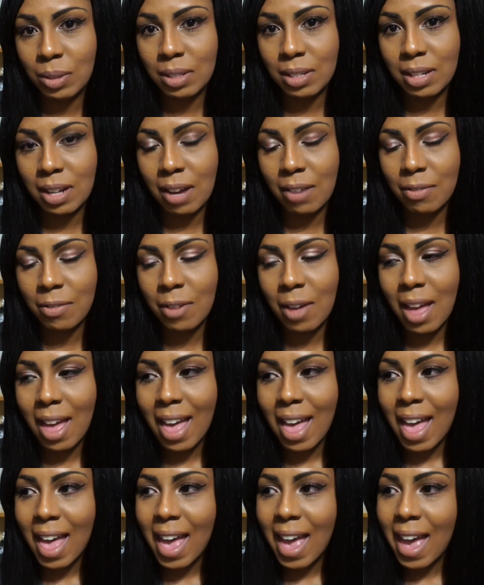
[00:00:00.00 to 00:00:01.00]
with stuff.
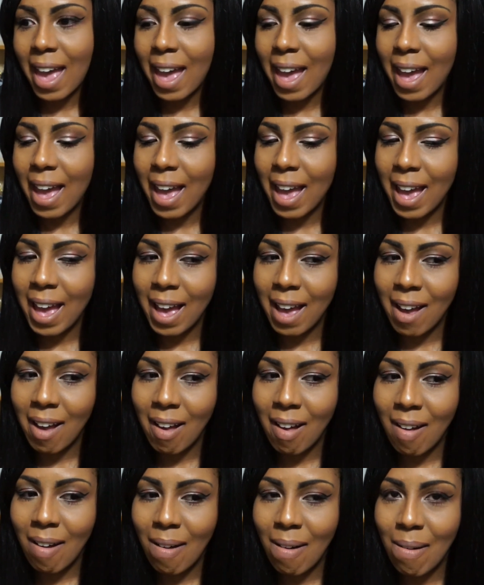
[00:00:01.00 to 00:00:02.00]

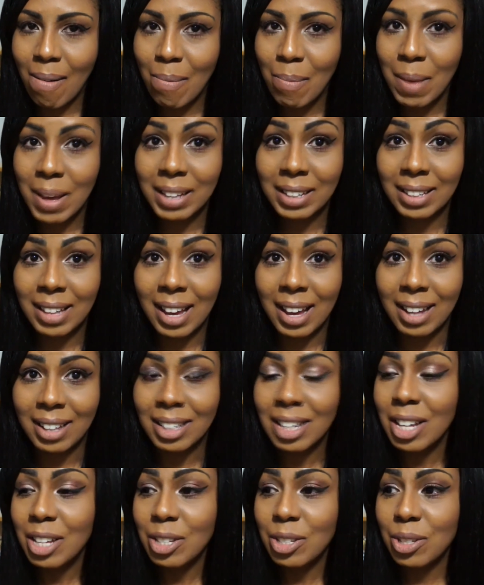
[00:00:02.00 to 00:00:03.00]
Yeah,
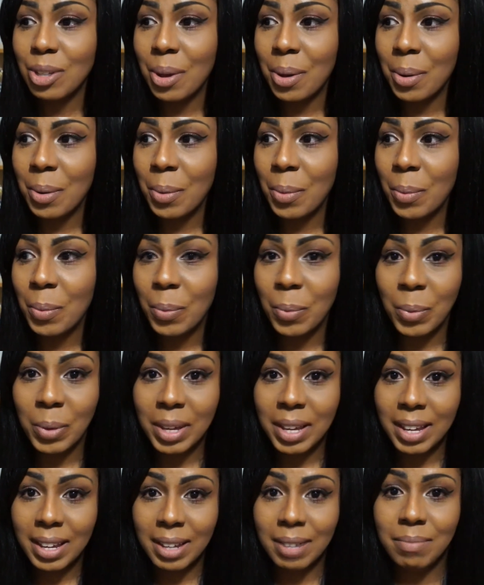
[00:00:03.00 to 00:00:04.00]
so
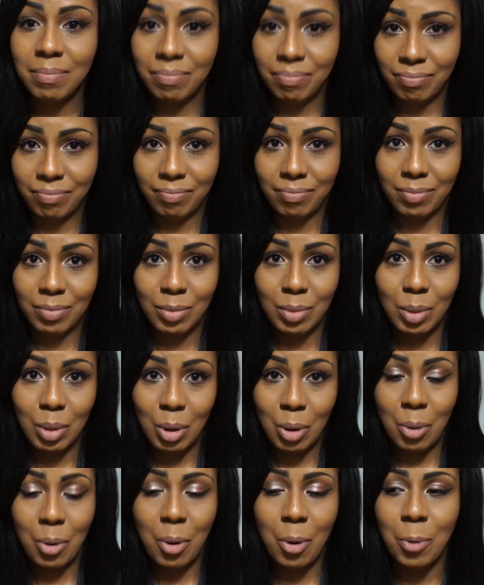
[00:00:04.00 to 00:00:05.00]
we
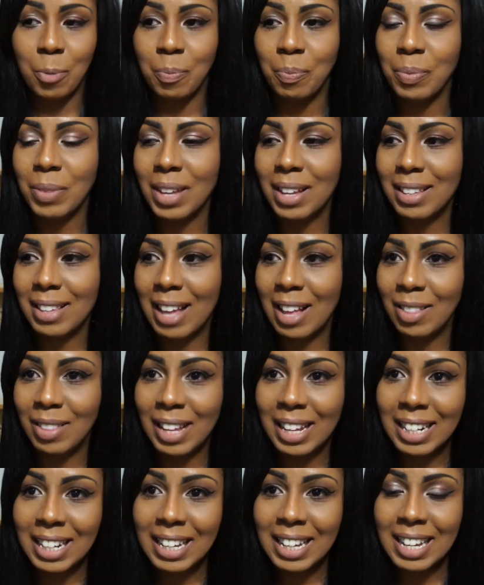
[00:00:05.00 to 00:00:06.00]
go home. Now
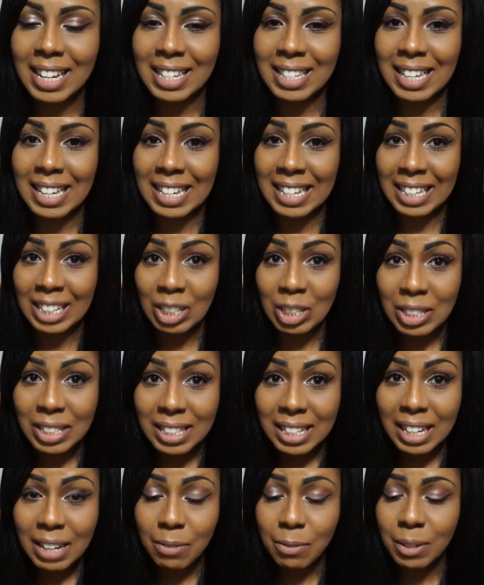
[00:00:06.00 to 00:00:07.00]
Lenny is
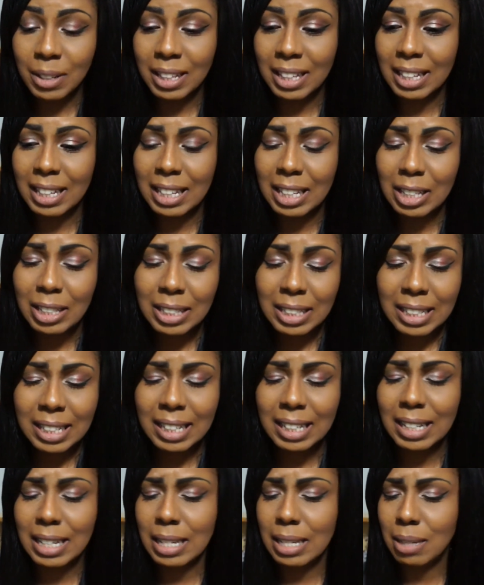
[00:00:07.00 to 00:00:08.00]
feeling
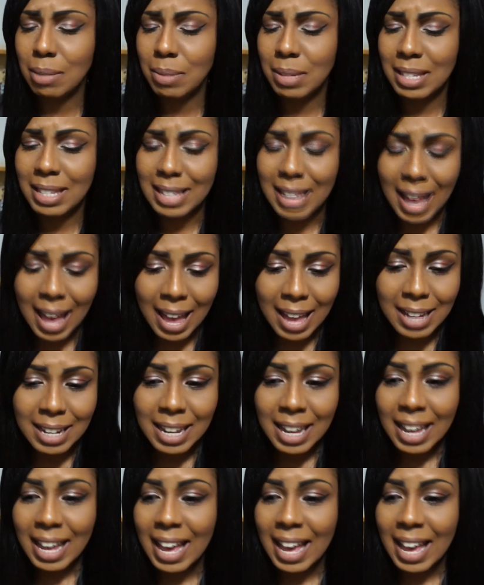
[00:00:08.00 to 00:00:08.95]
guilty, and he's upset,